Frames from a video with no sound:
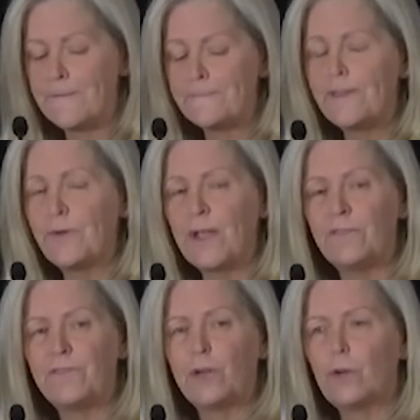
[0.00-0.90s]
Then we had the
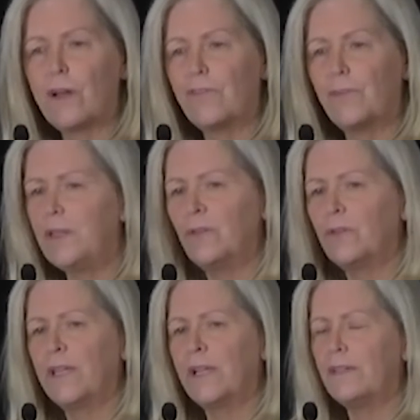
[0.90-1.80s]
federal government. You
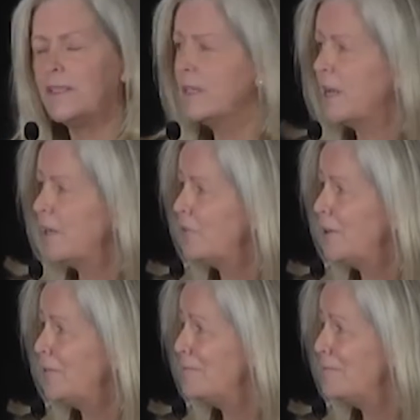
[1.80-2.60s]
couldn't get into the United States.